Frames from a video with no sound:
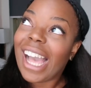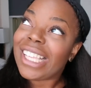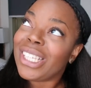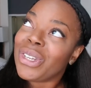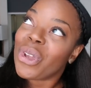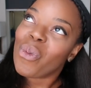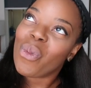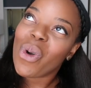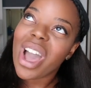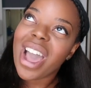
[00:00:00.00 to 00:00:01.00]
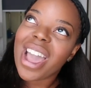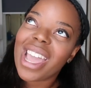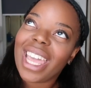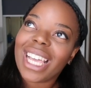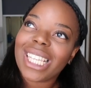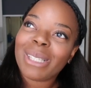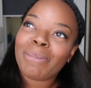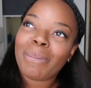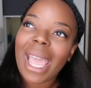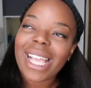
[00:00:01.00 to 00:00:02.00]
I don't know what I
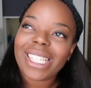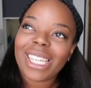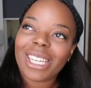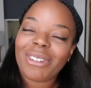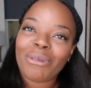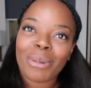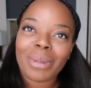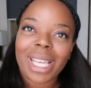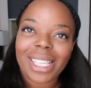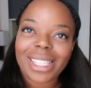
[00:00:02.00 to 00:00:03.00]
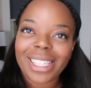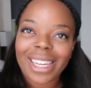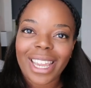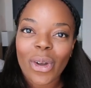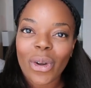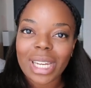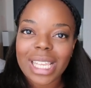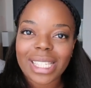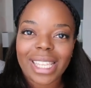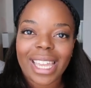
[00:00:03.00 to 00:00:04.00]
expected from yesterday,
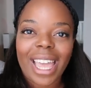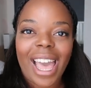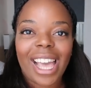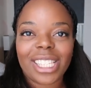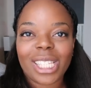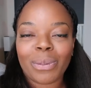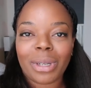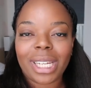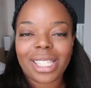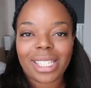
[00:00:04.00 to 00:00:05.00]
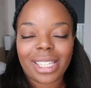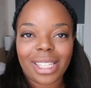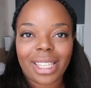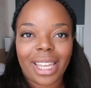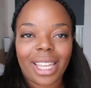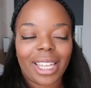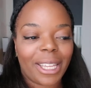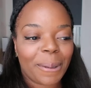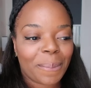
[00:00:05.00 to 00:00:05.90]
honestly. I just wanted to like